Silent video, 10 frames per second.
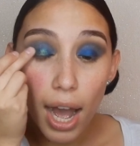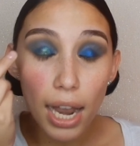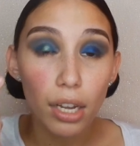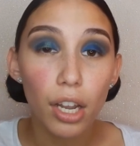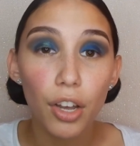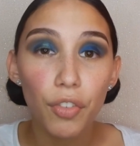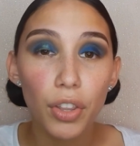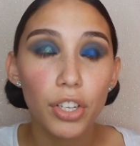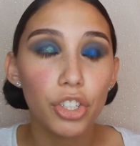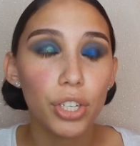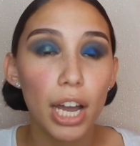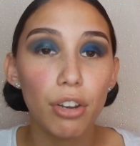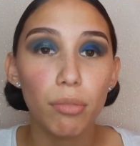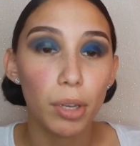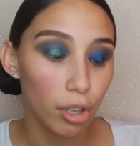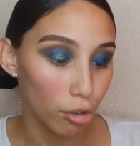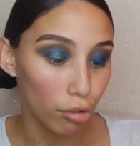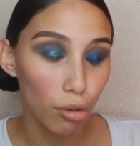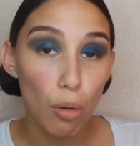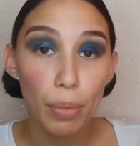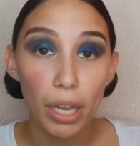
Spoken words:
I love these shadows because they're so